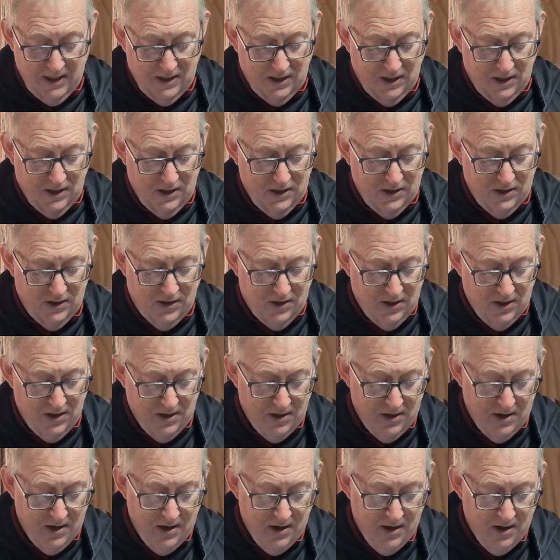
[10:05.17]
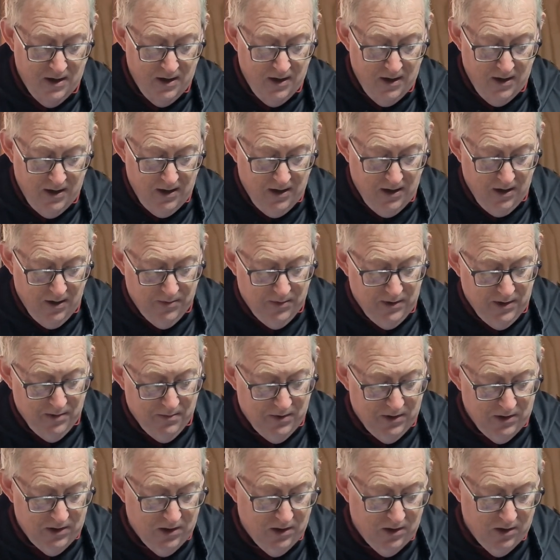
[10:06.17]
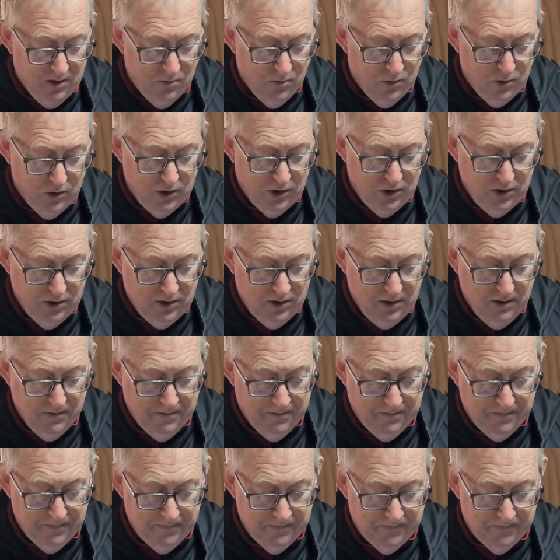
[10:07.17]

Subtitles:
let us open up my nylon washers.